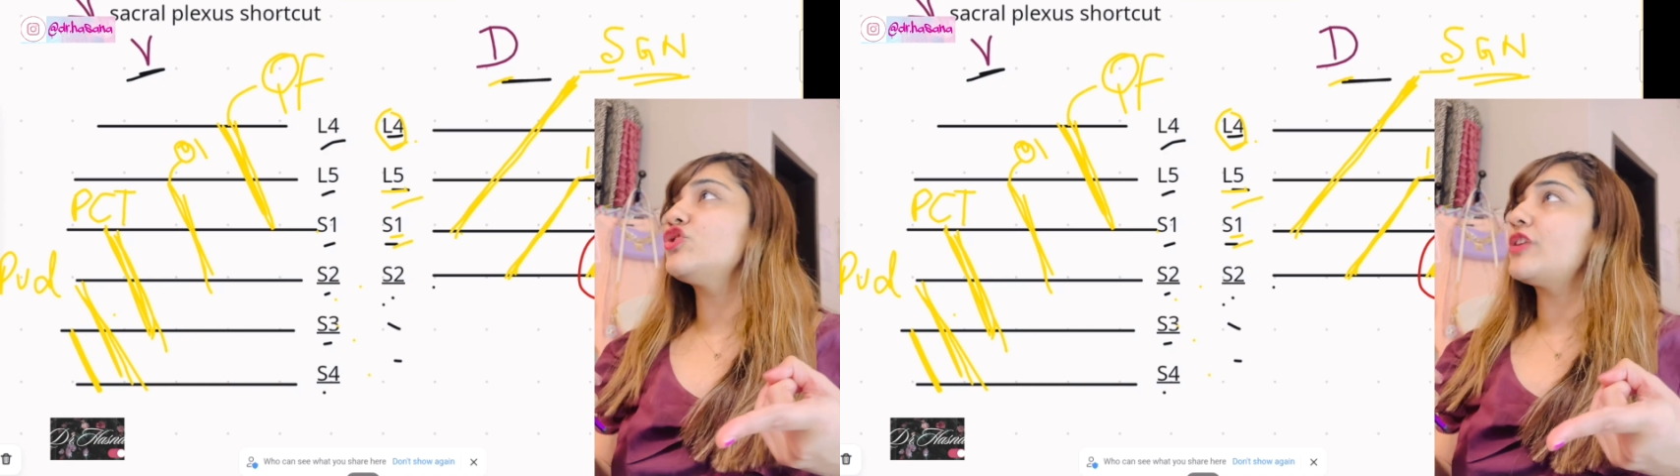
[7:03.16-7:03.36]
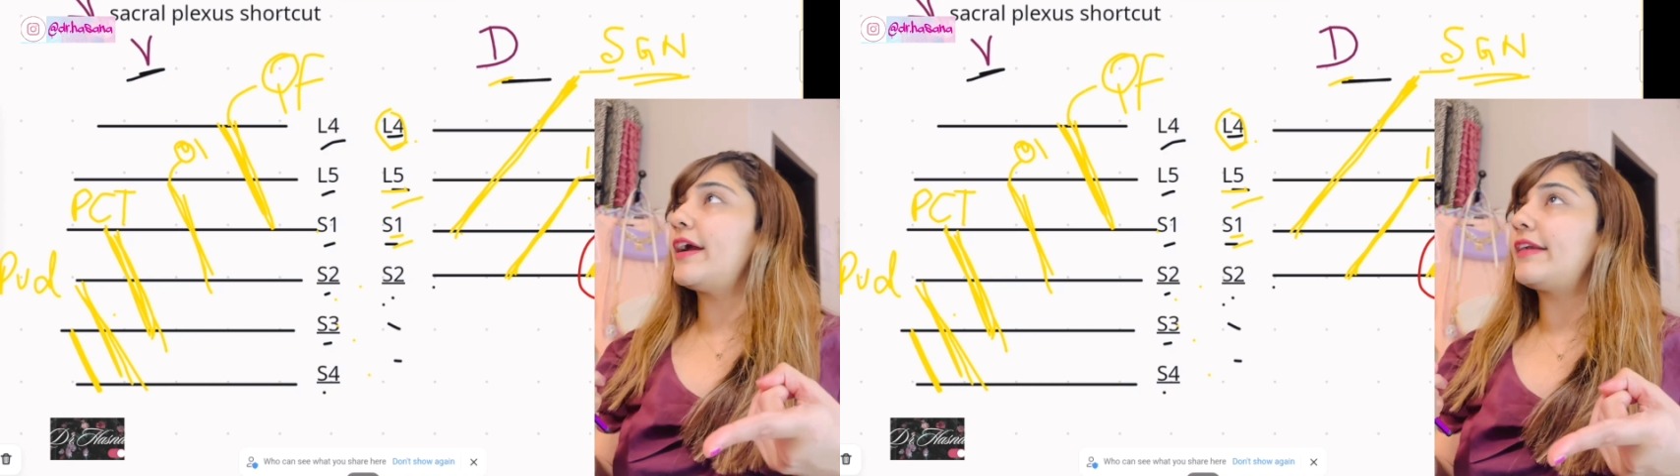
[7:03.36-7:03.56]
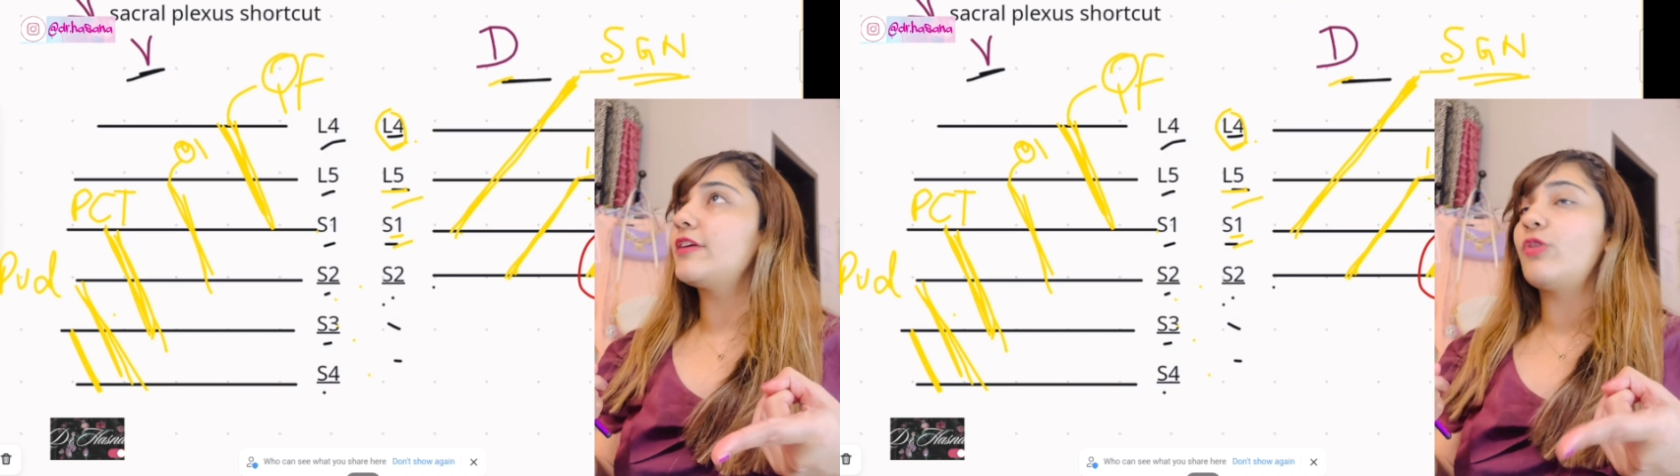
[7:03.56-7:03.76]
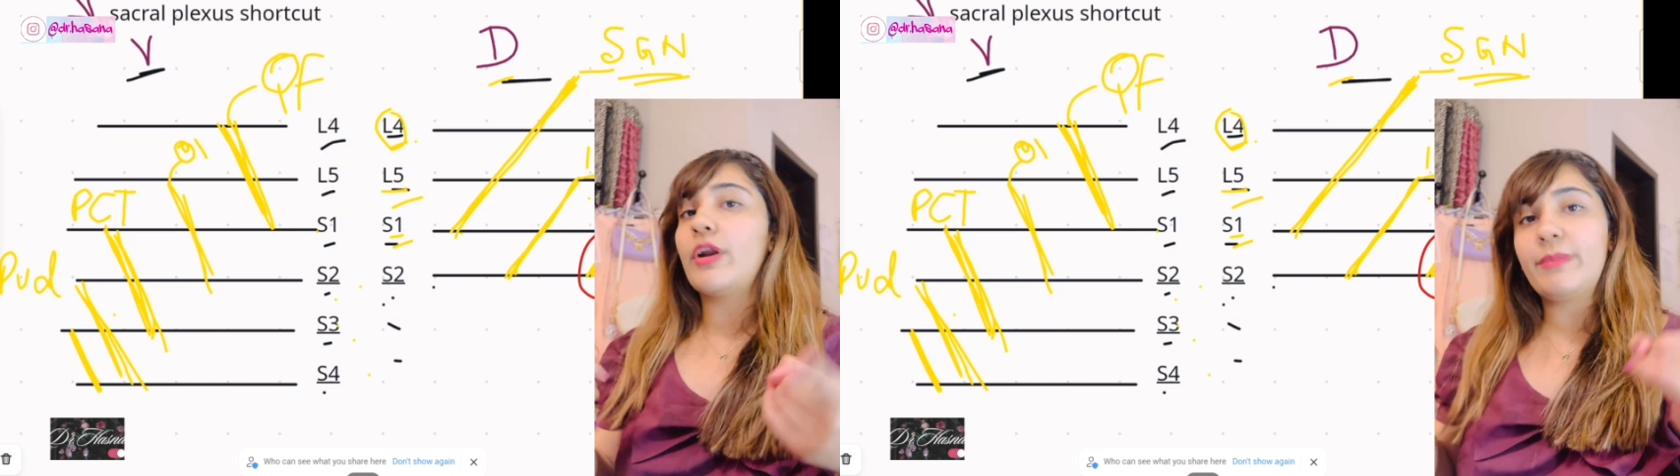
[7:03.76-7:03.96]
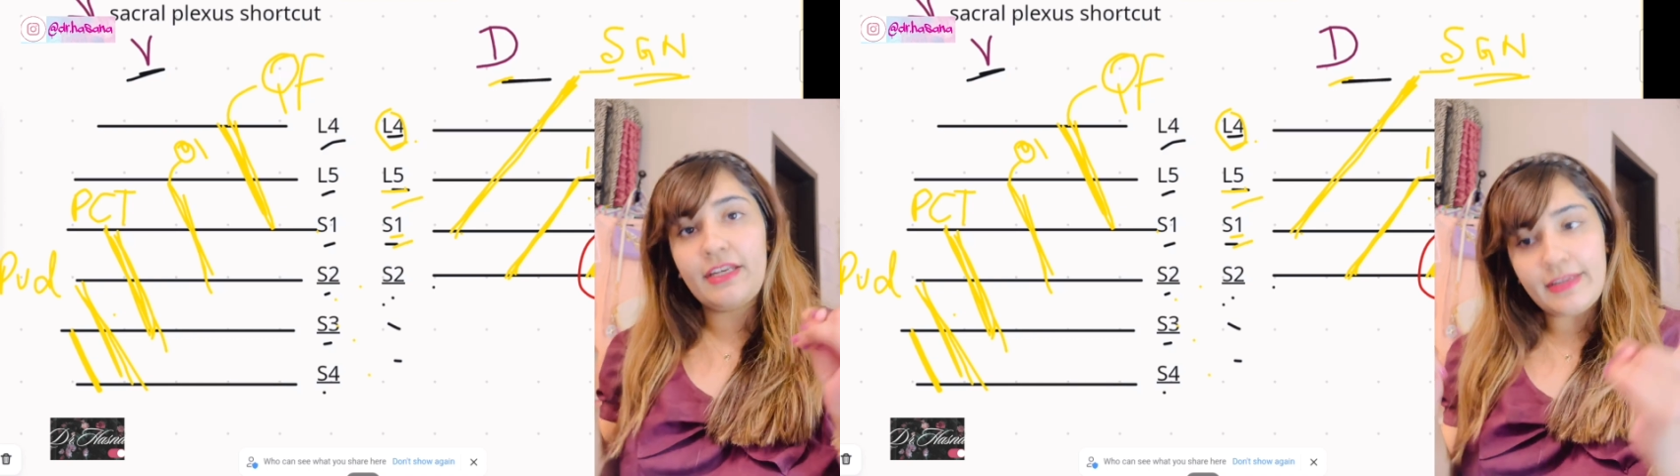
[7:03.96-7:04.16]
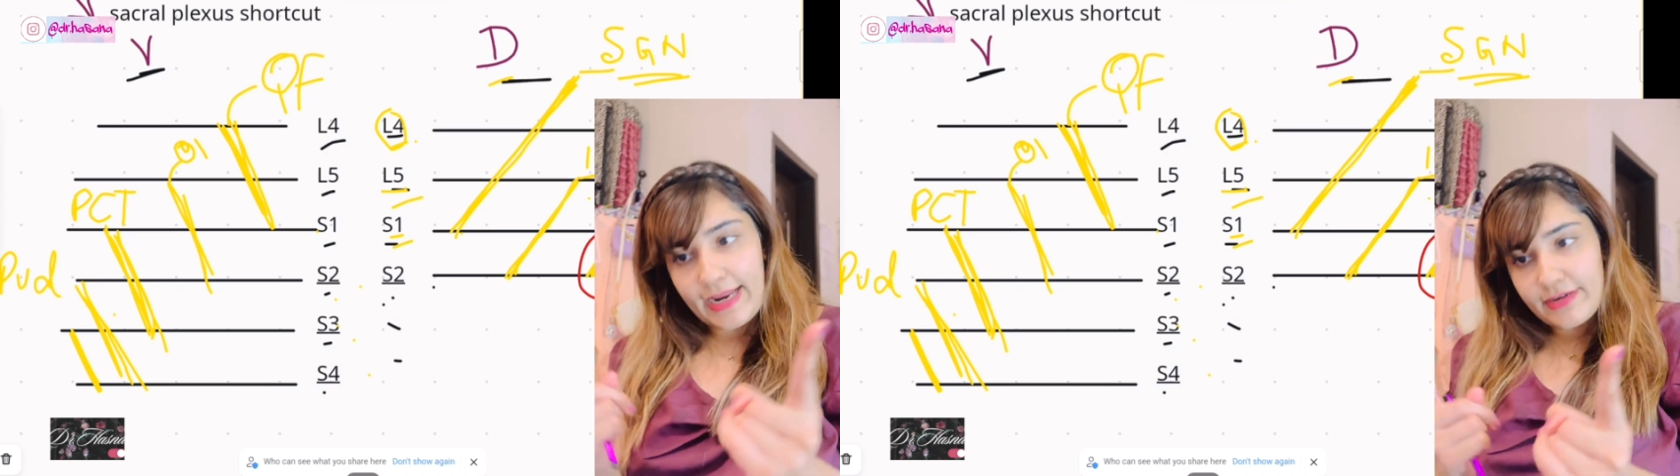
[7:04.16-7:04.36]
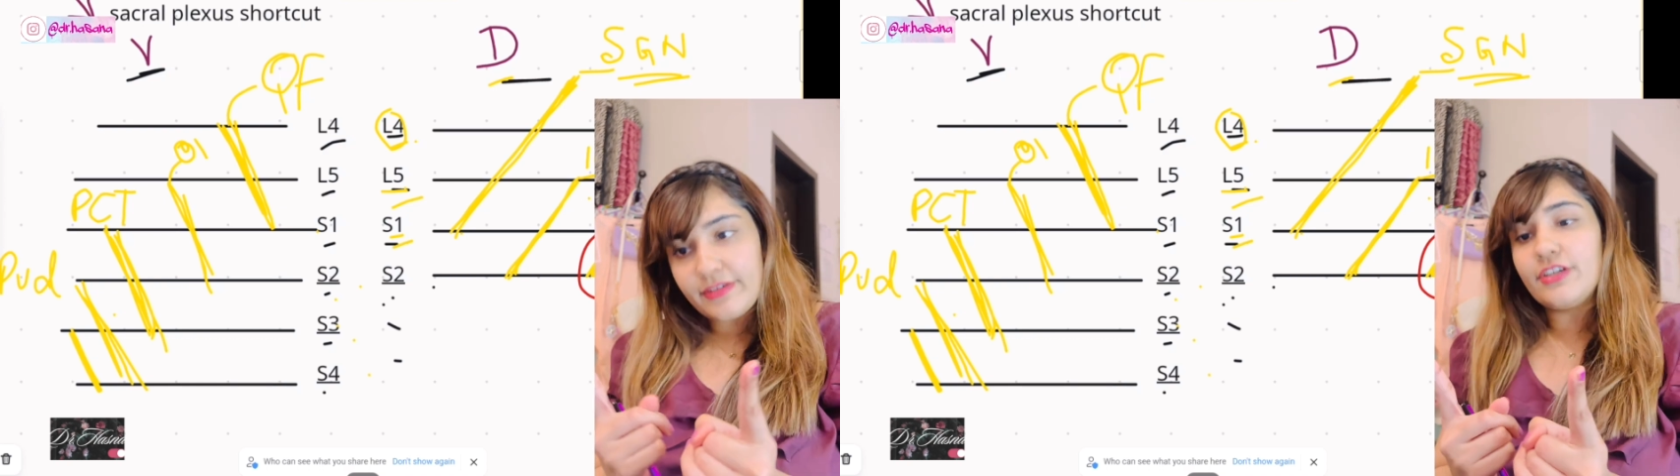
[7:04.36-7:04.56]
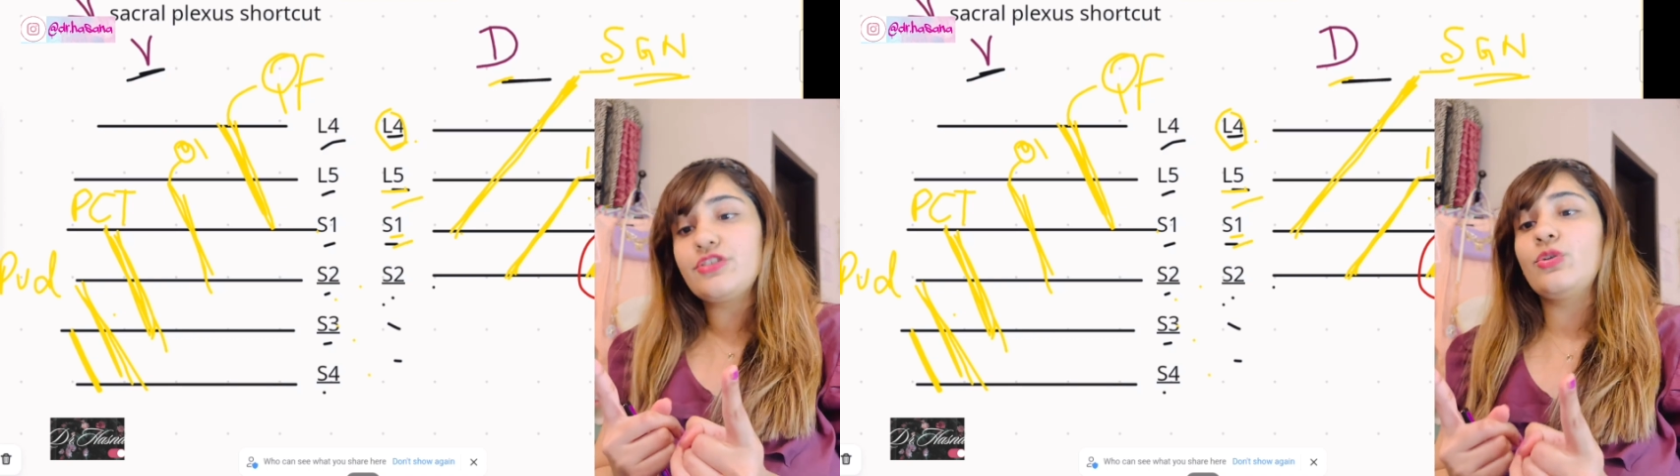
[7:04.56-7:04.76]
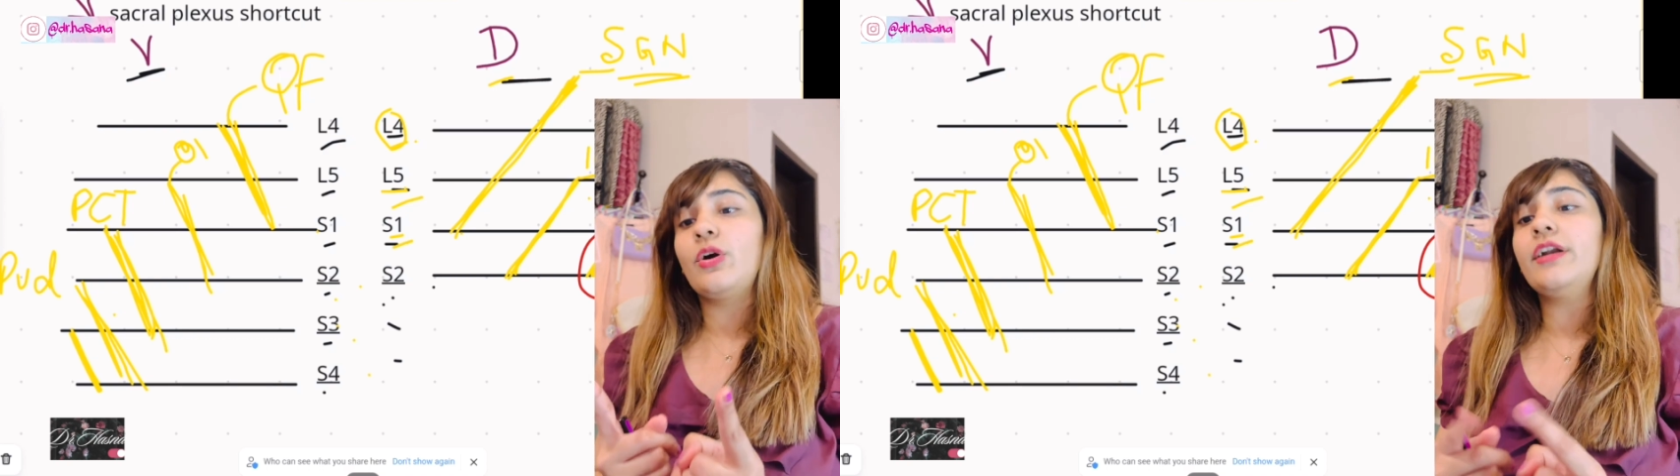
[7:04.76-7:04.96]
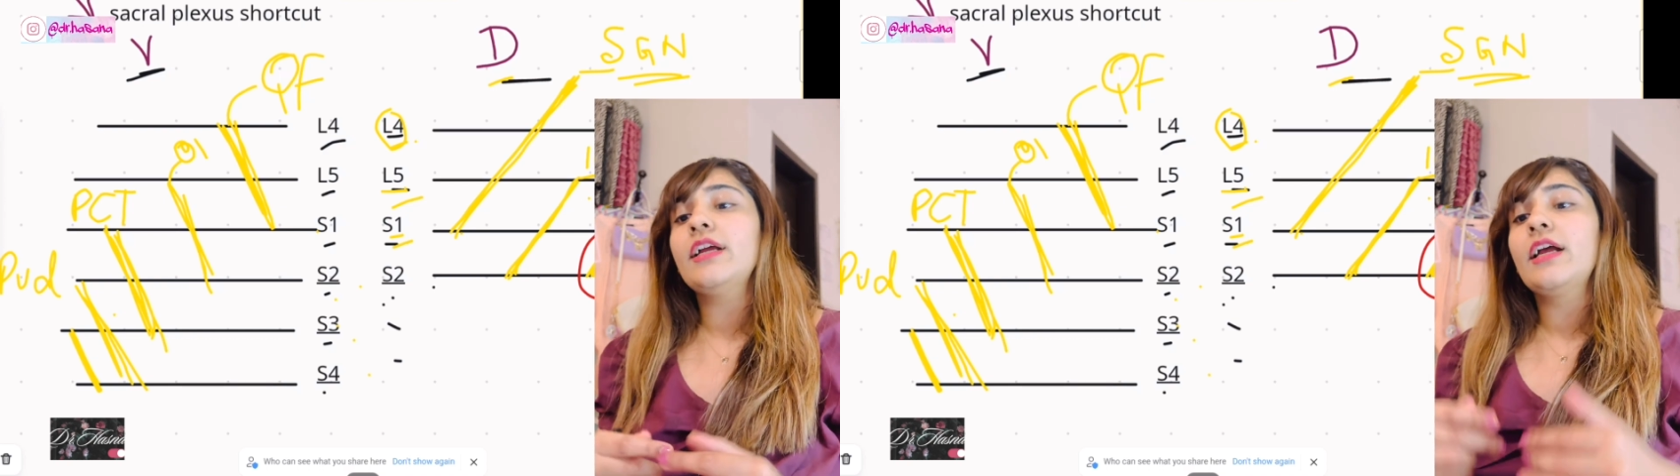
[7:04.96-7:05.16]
sciatic foramen it enters your